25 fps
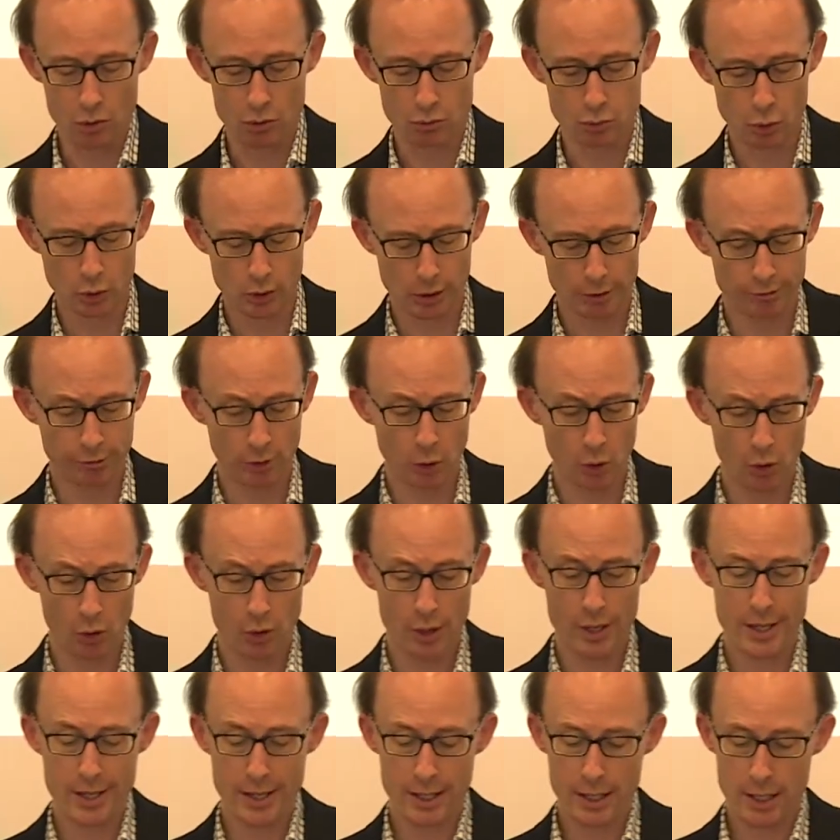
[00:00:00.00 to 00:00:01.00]
rule of
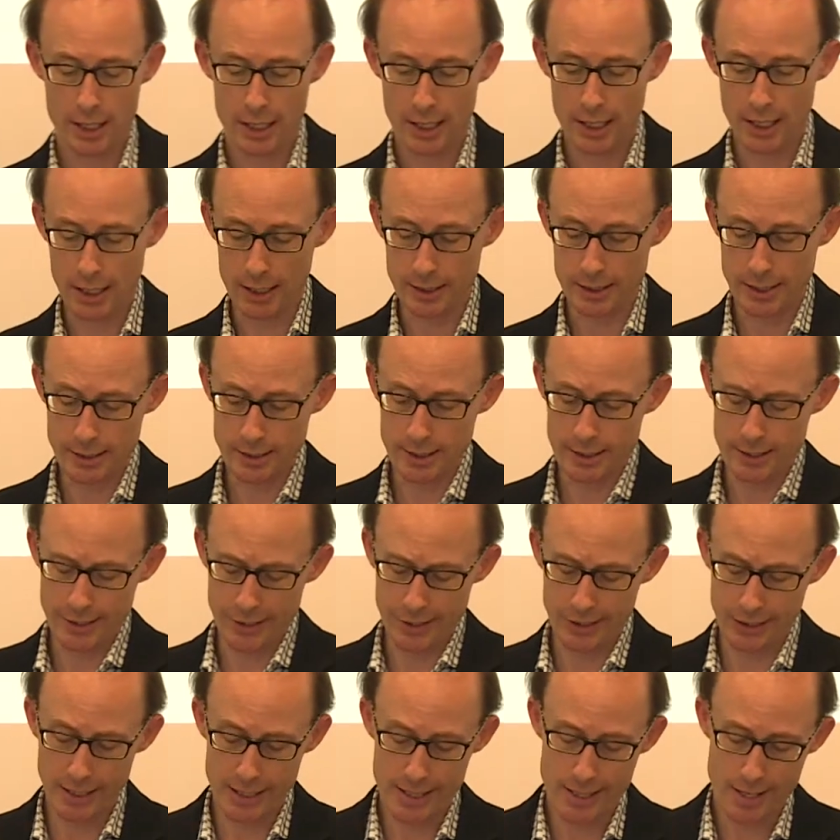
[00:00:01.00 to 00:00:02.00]
law
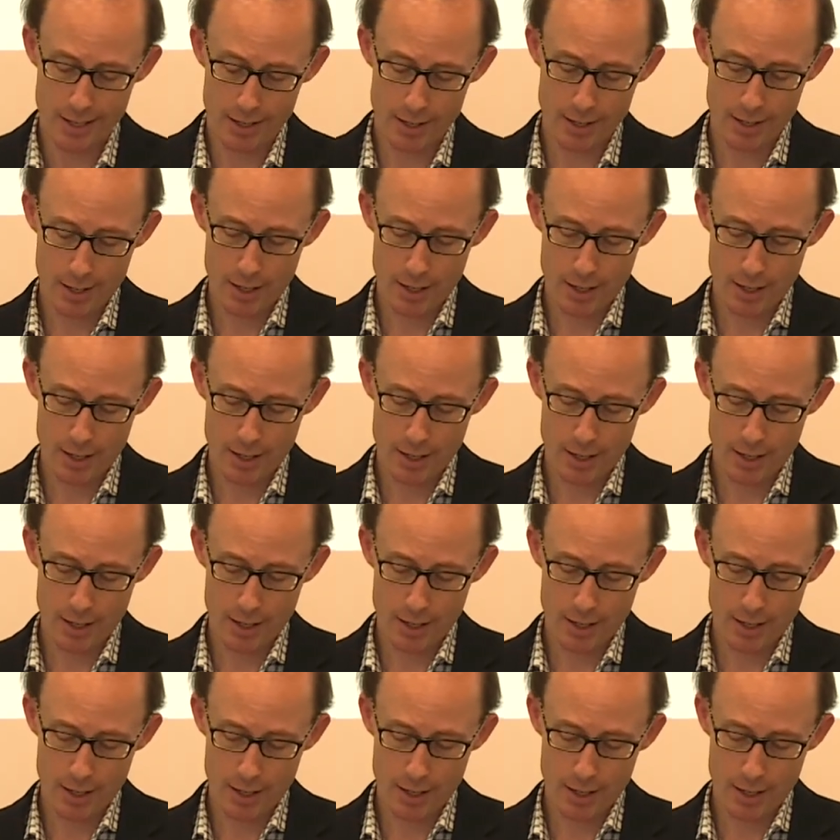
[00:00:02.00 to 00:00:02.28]
necessarily,